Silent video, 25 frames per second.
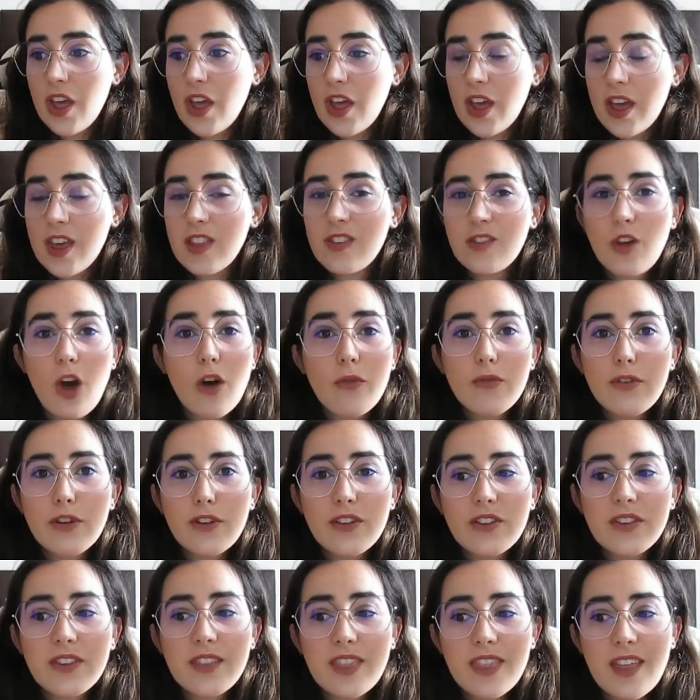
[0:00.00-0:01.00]
it's
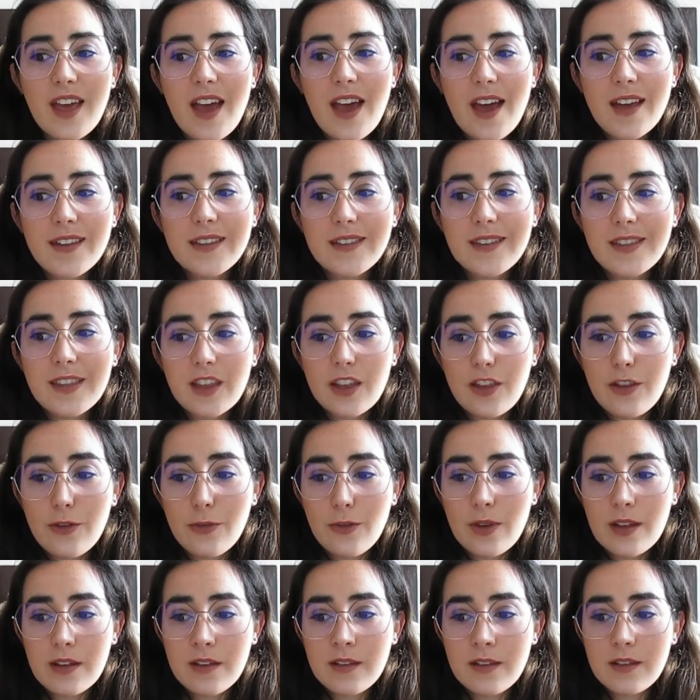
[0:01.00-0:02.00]
obvious that the
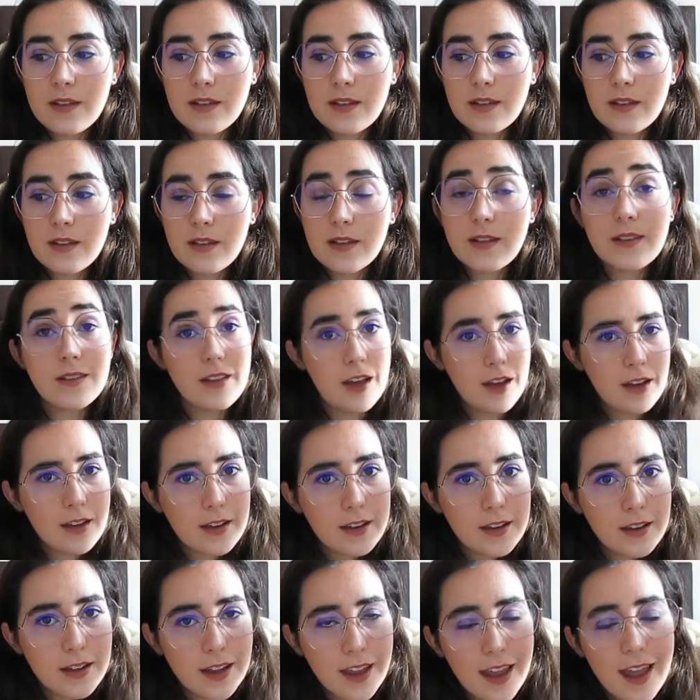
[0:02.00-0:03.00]
humans
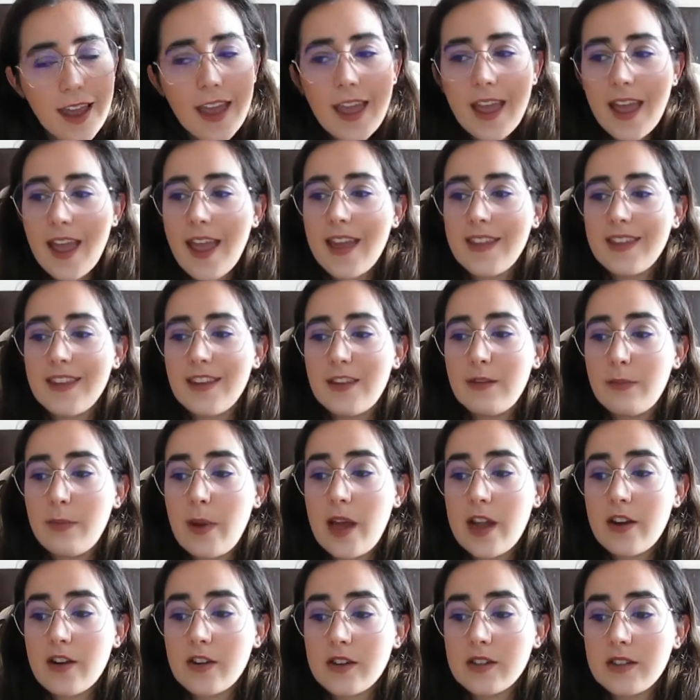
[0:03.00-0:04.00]
suck, and the
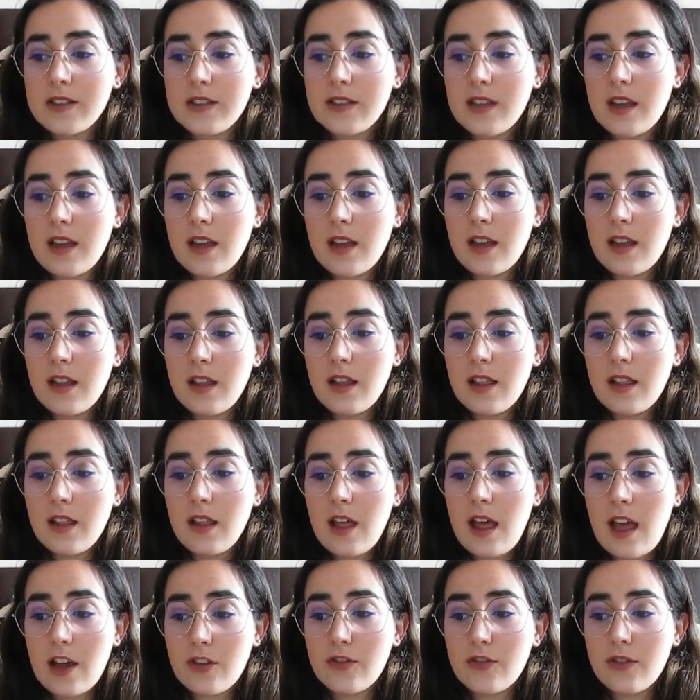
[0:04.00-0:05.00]
spiders
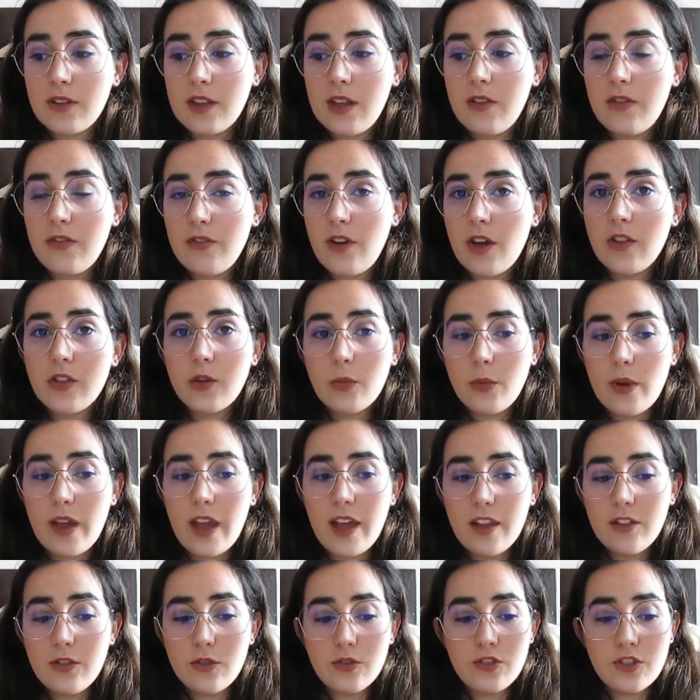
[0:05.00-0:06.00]
actually found a
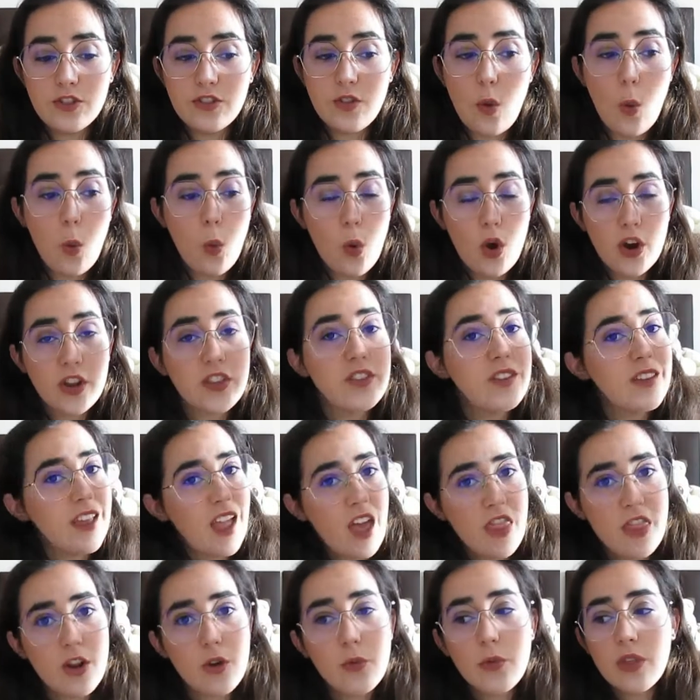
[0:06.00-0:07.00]
way to just work
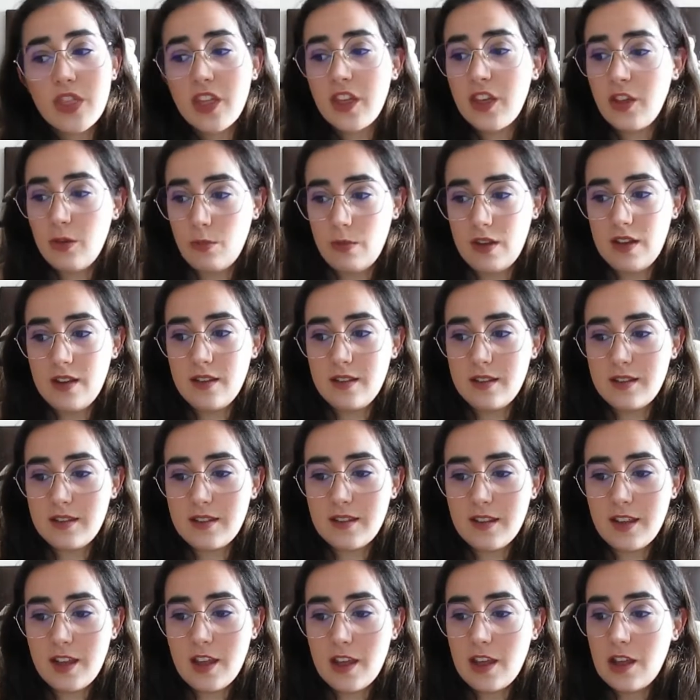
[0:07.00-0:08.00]
together with the
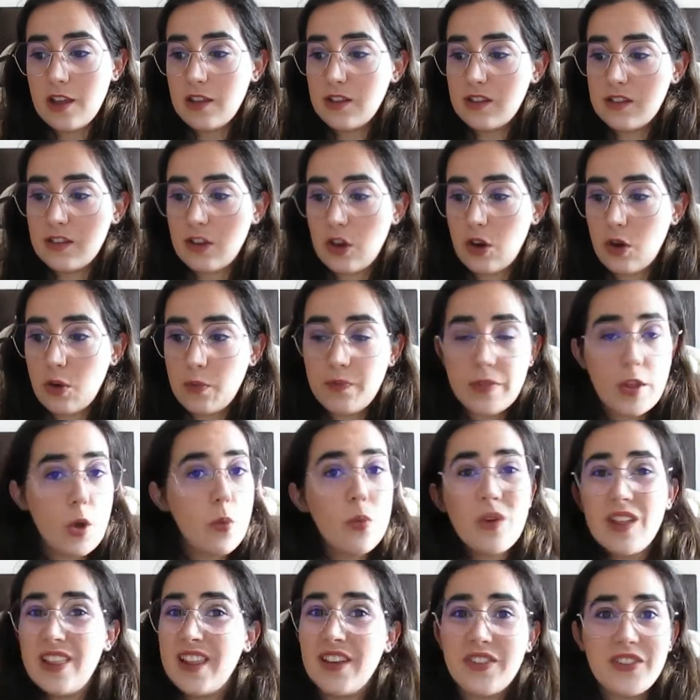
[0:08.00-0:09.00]
humans. So
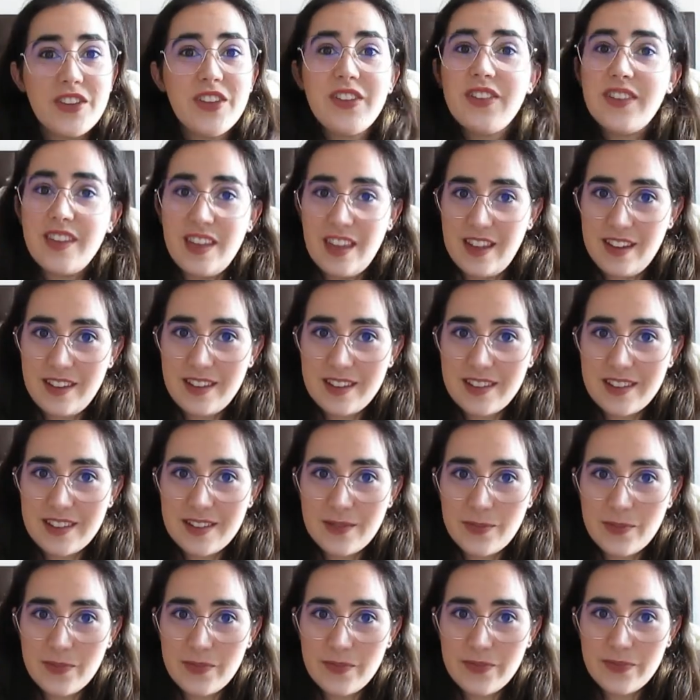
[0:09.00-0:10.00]
we love to see it.
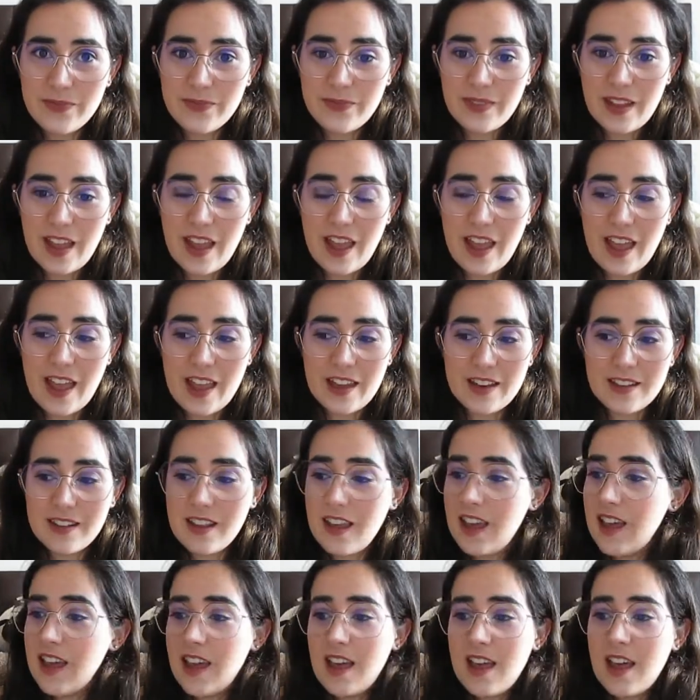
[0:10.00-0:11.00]
And
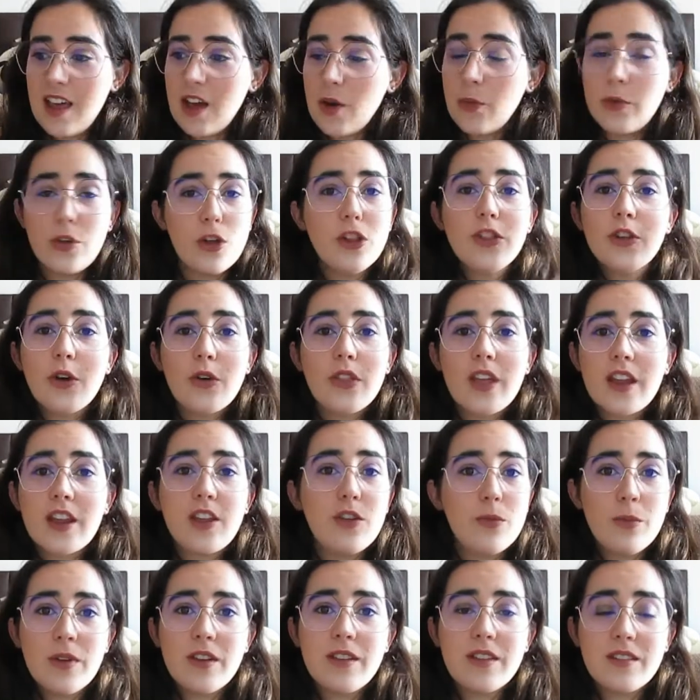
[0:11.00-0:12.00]
we all know that
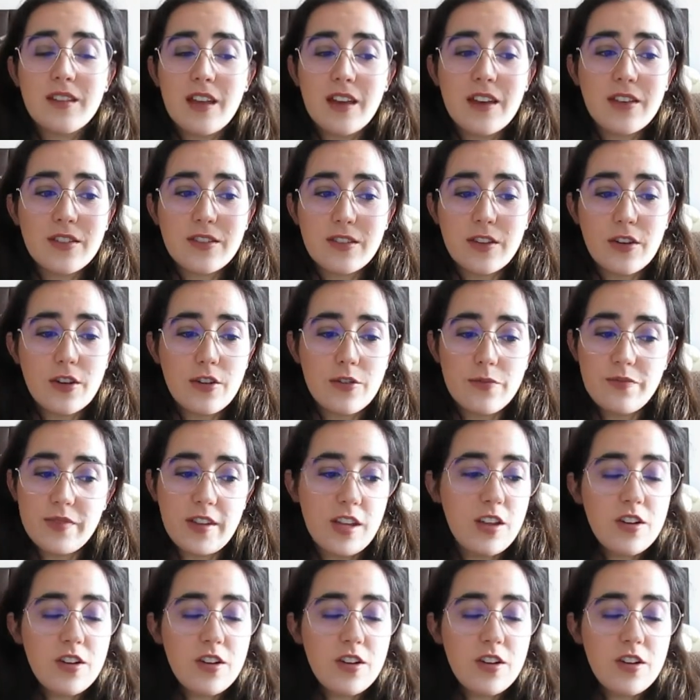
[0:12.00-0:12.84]
humans suck, so,